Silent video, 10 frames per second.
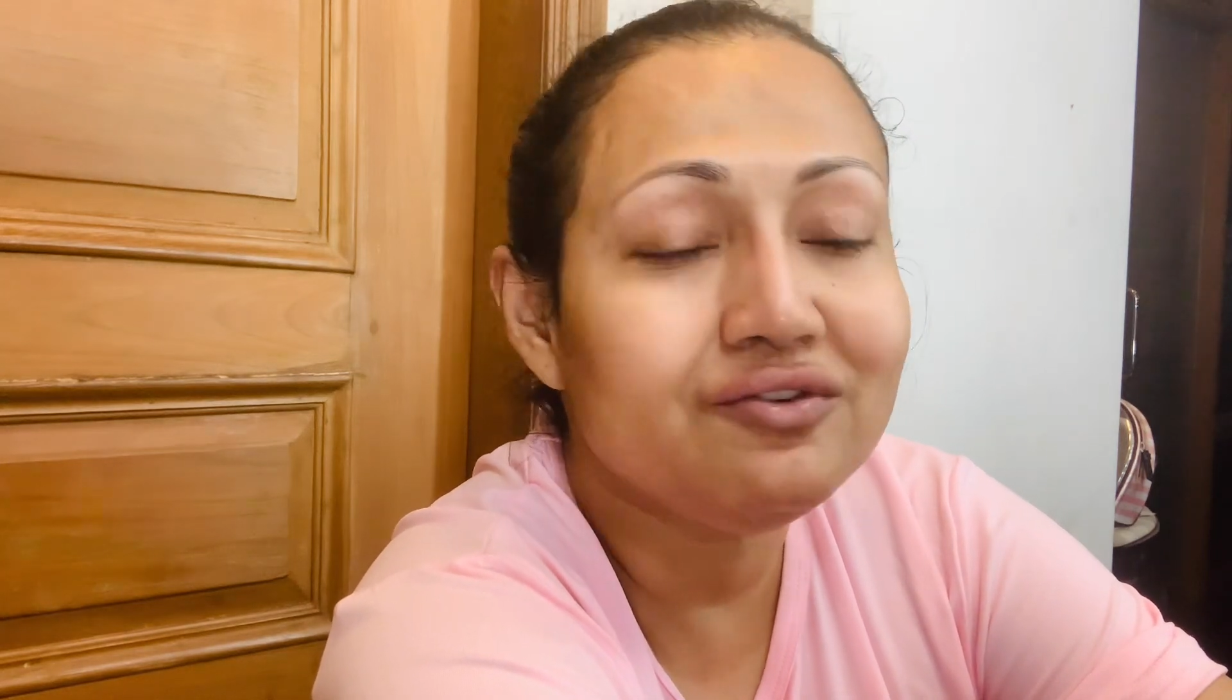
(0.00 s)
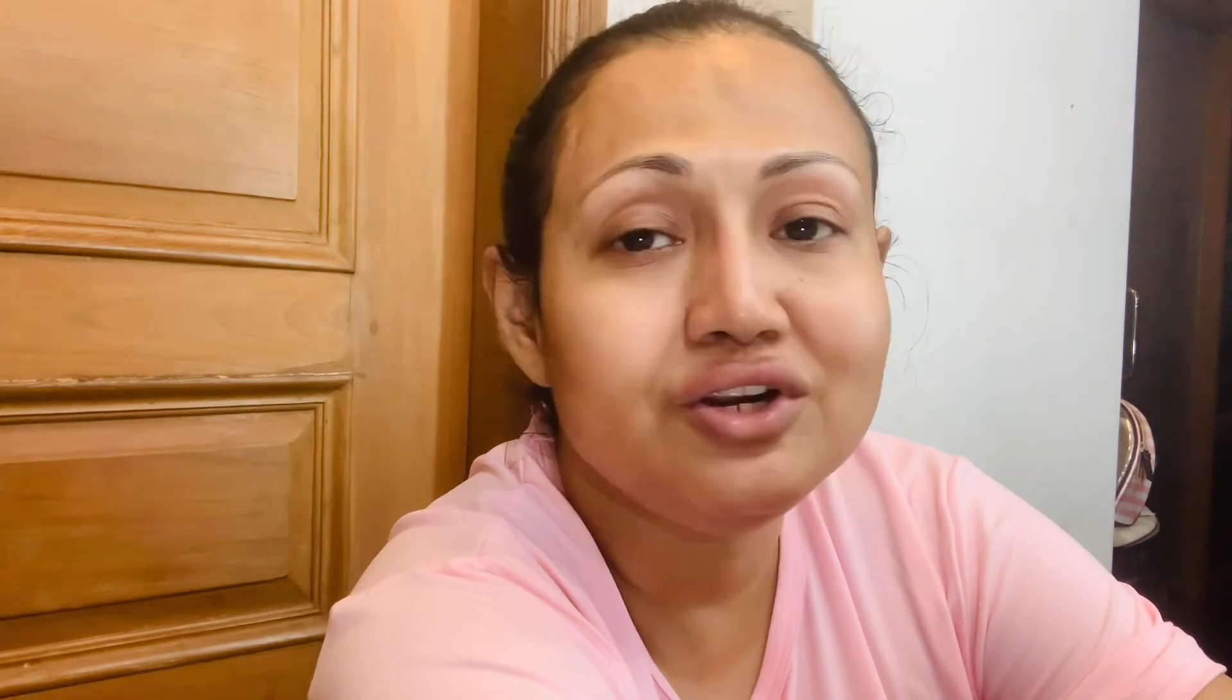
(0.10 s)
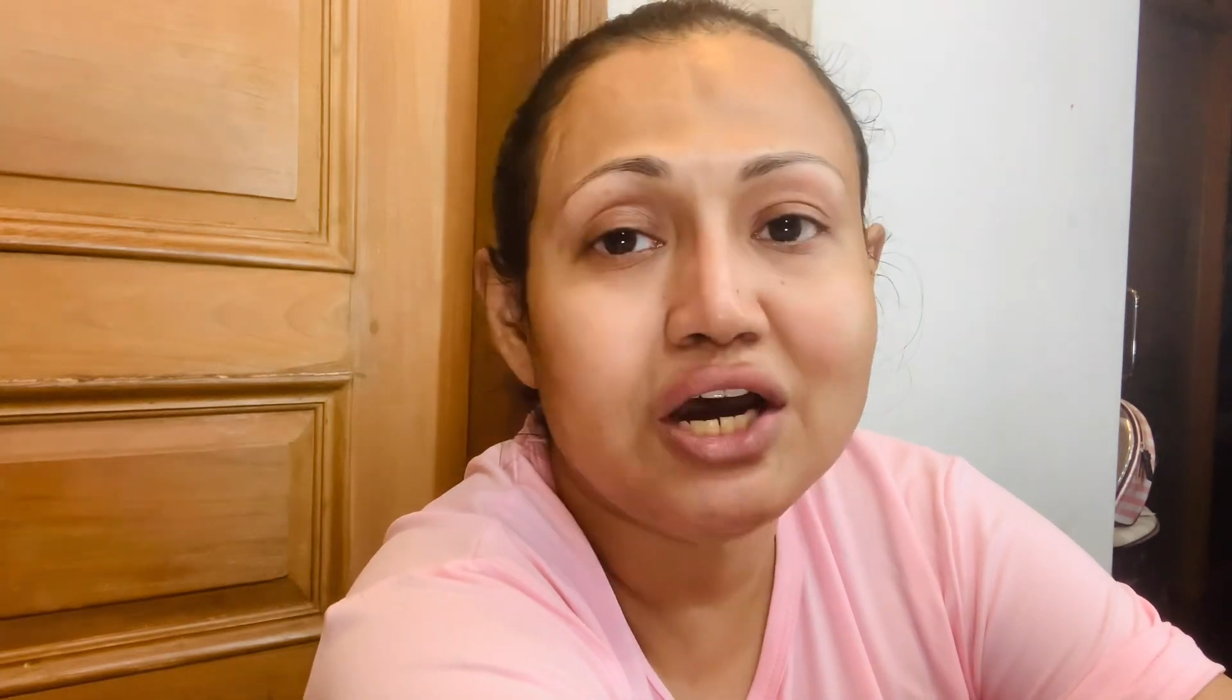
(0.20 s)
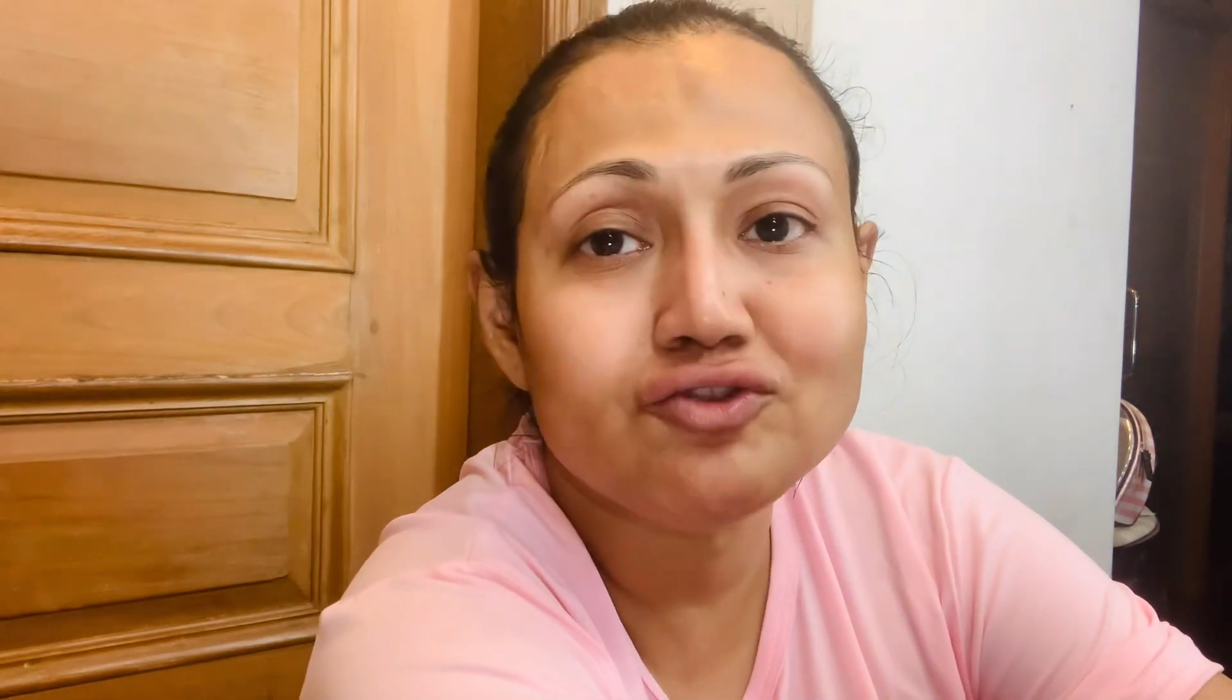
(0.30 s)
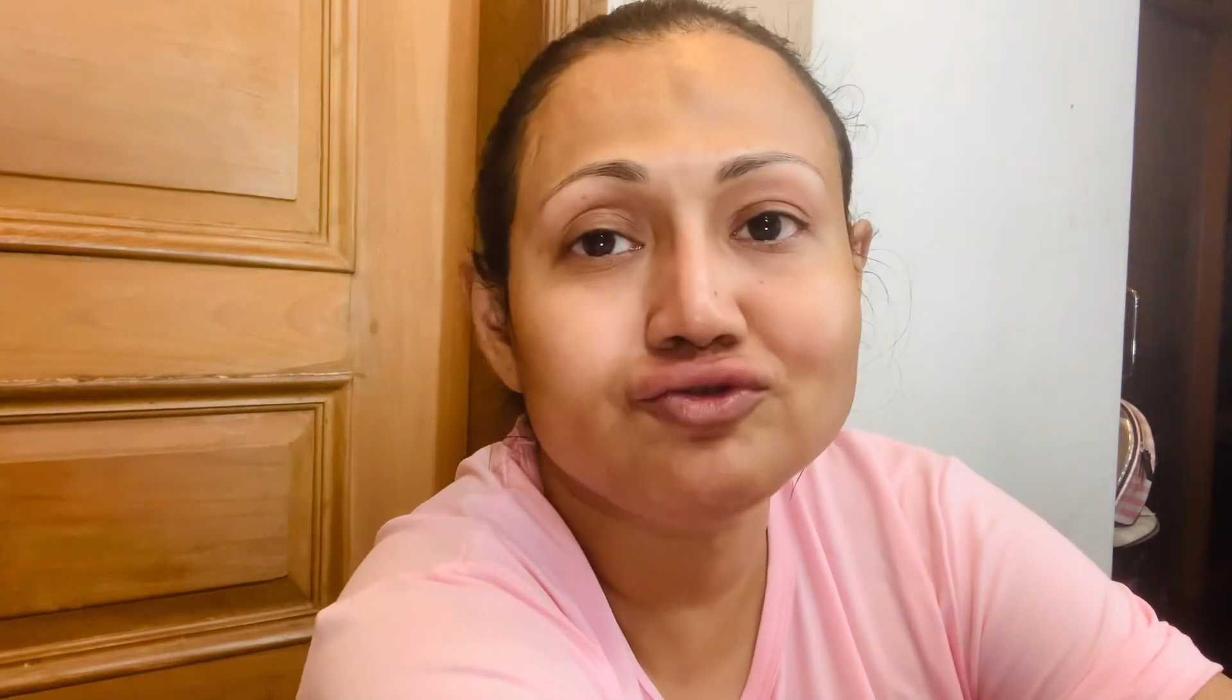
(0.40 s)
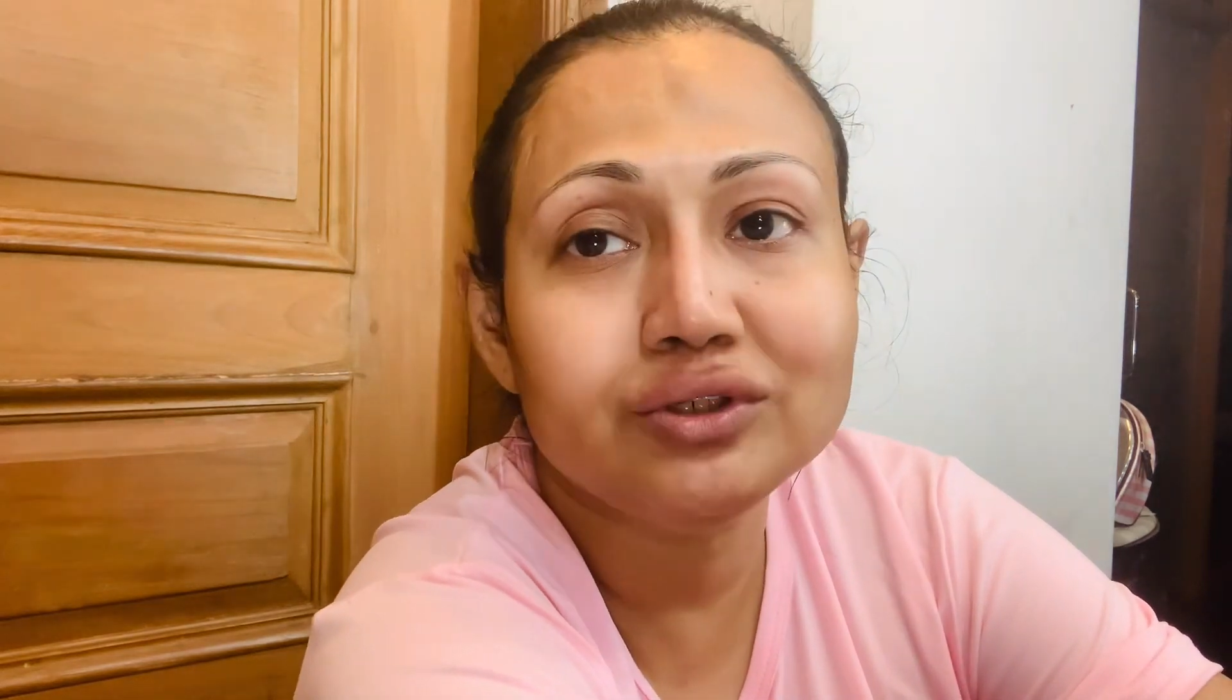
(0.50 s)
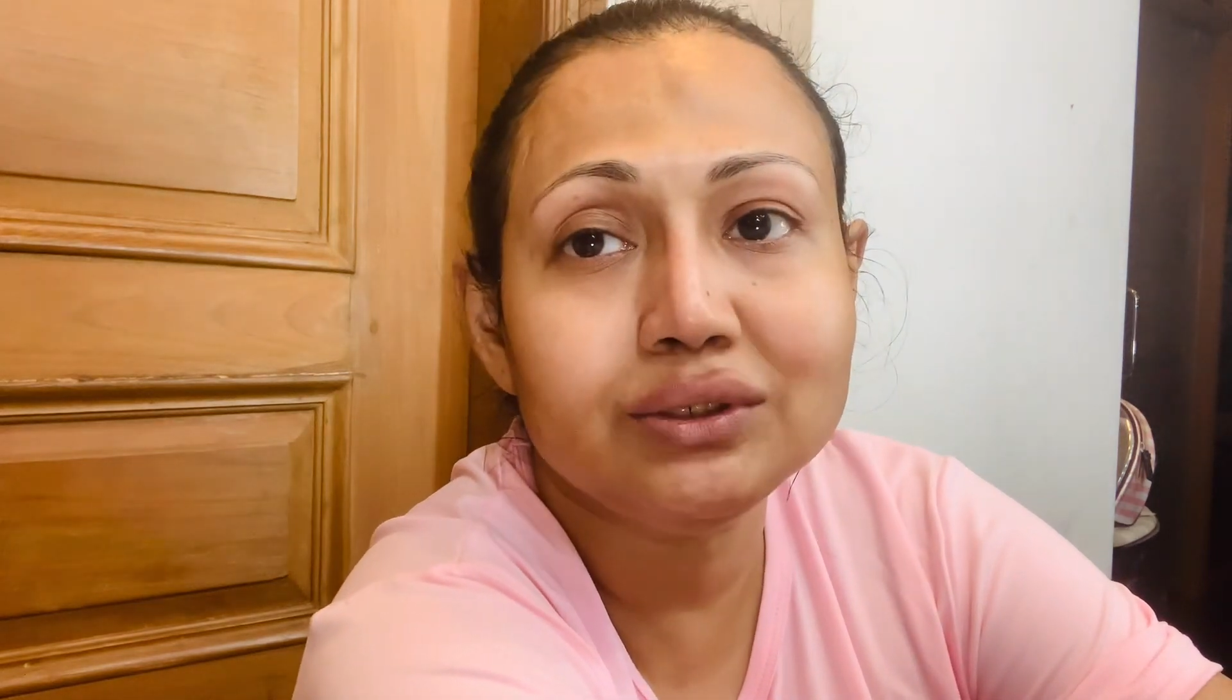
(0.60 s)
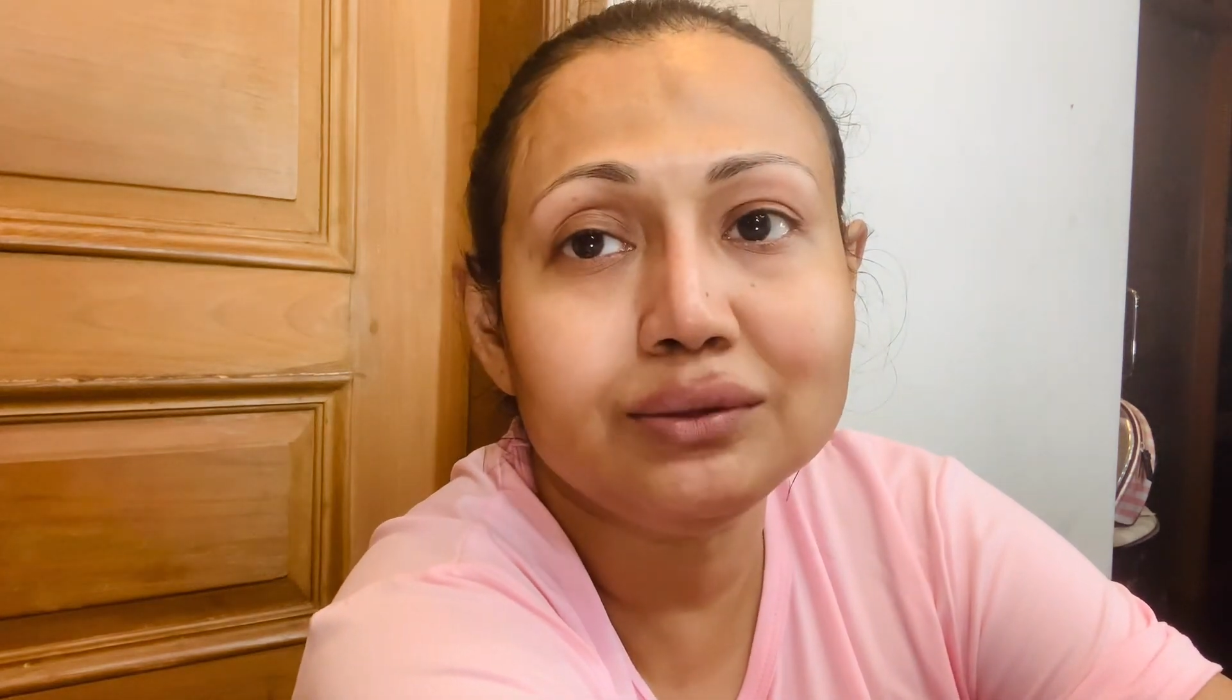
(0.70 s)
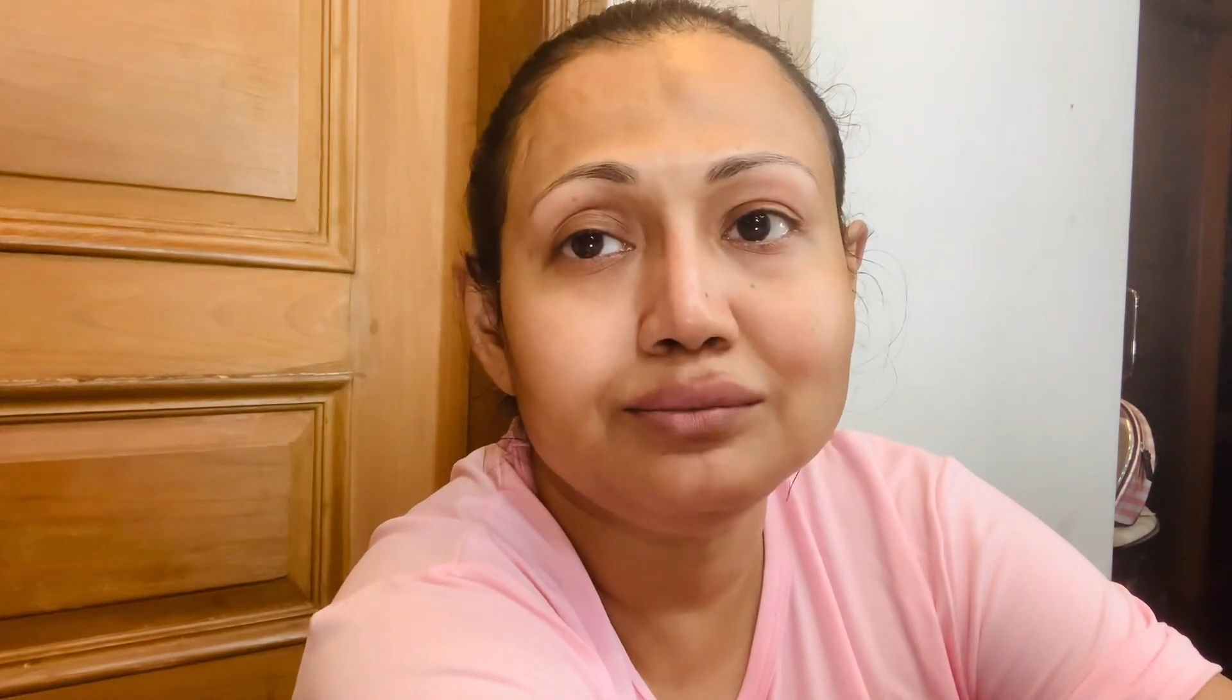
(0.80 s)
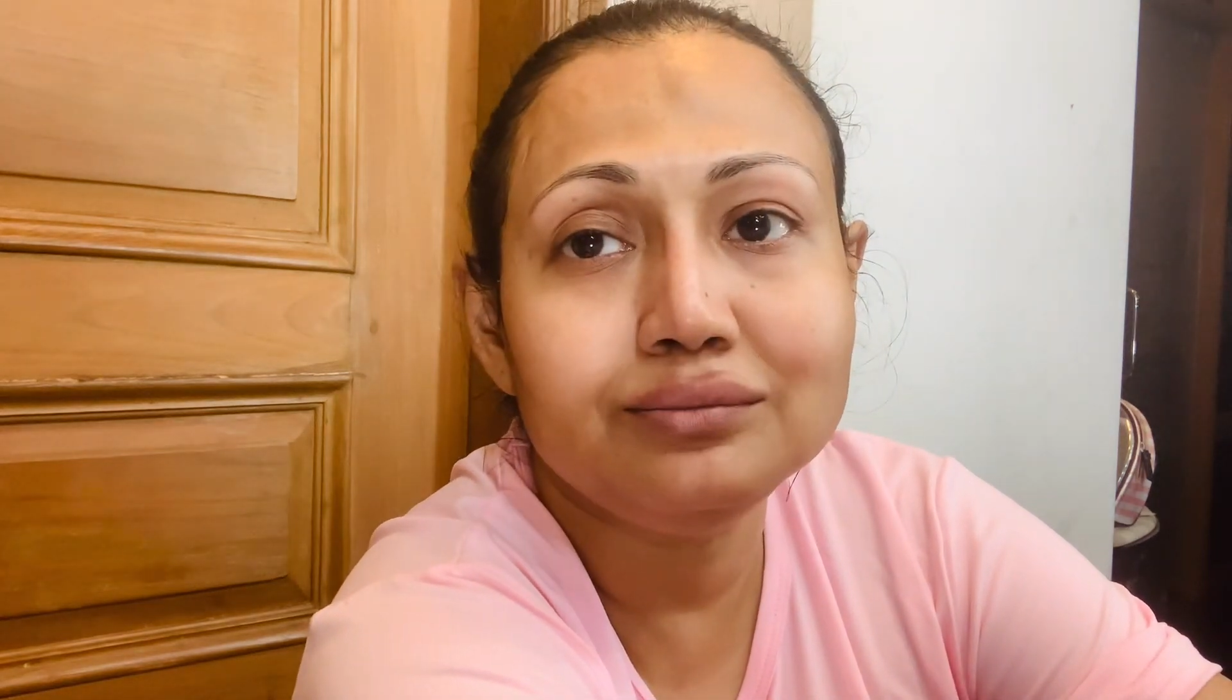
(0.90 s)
natural